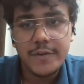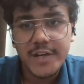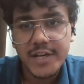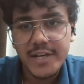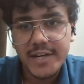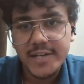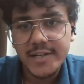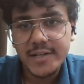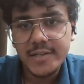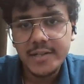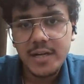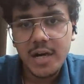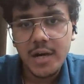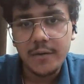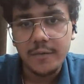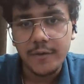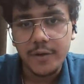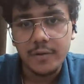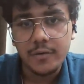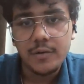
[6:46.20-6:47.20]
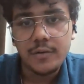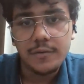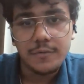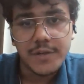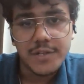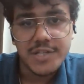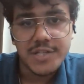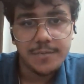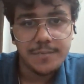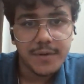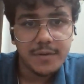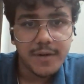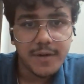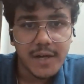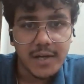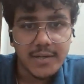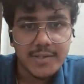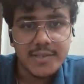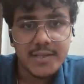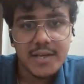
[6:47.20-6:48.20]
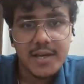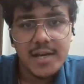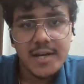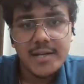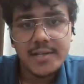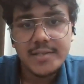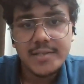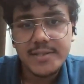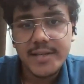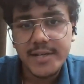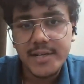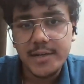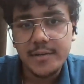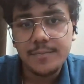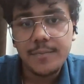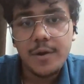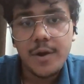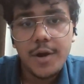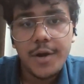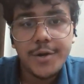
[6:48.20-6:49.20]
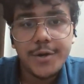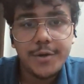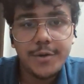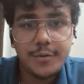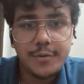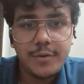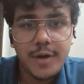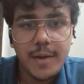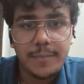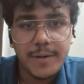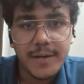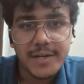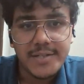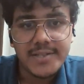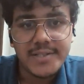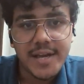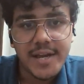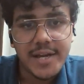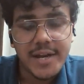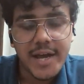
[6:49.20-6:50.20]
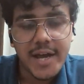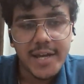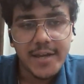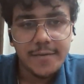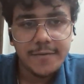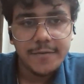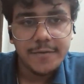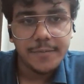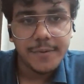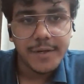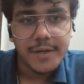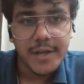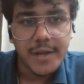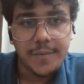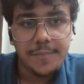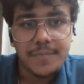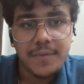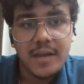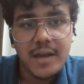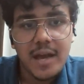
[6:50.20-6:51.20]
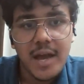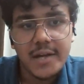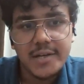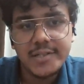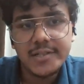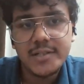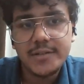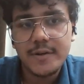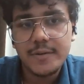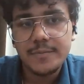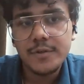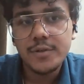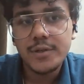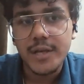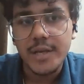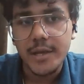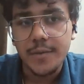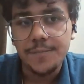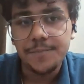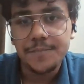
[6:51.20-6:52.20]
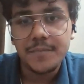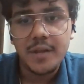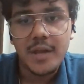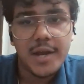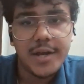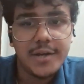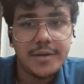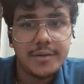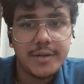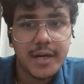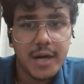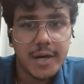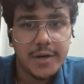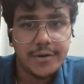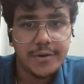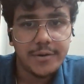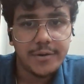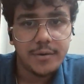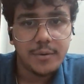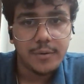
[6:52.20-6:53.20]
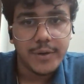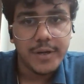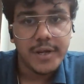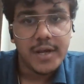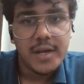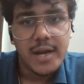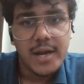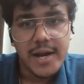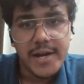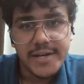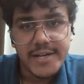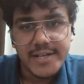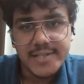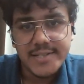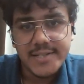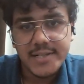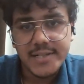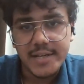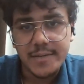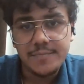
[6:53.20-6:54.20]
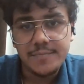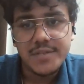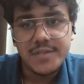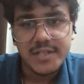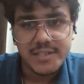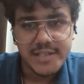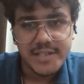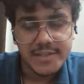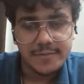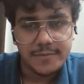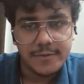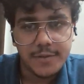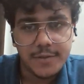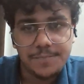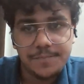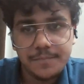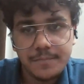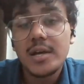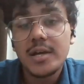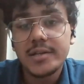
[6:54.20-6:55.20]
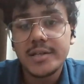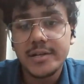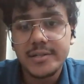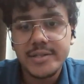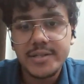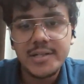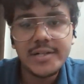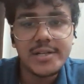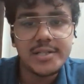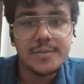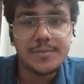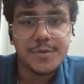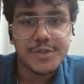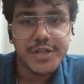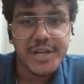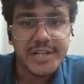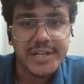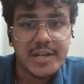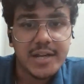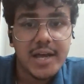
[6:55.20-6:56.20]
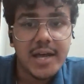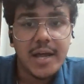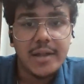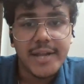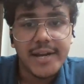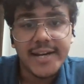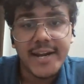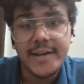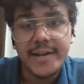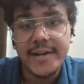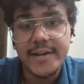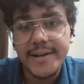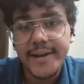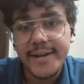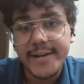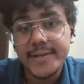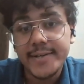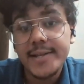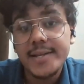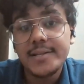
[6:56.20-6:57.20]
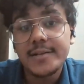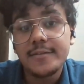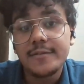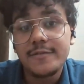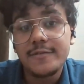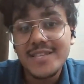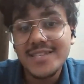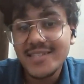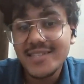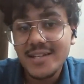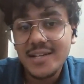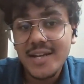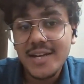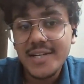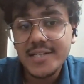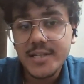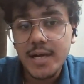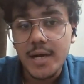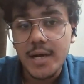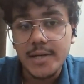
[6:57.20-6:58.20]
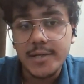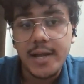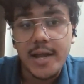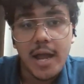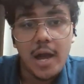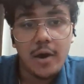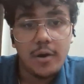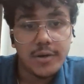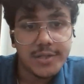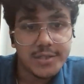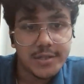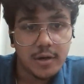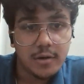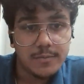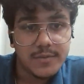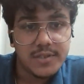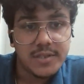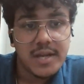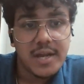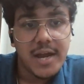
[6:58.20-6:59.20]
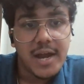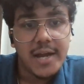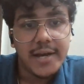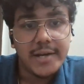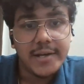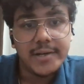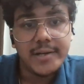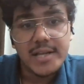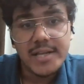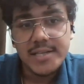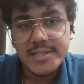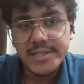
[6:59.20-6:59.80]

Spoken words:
We connected the hardware with jumper wires, set up two applets in IFTTT, added the webhook key into the Arduino code, and tested them successfully. The result is a project that can detect when sunlight starts or stops and